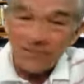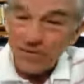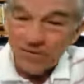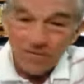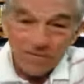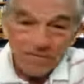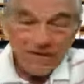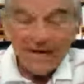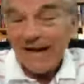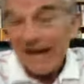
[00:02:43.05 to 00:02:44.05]
flu,
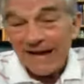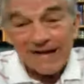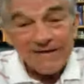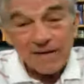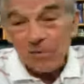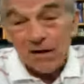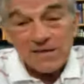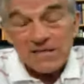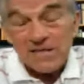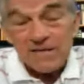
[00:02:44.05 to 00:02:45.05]
and uh,
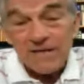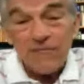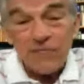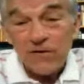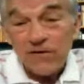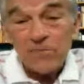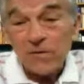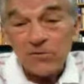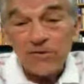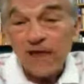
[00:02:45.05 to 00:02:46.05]
probably 650
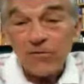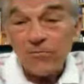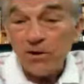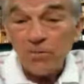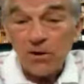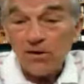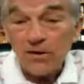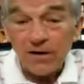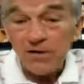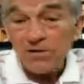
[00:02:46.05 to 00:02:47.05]
people died from
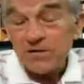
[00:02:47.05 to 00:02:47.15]
tuberculosis. So,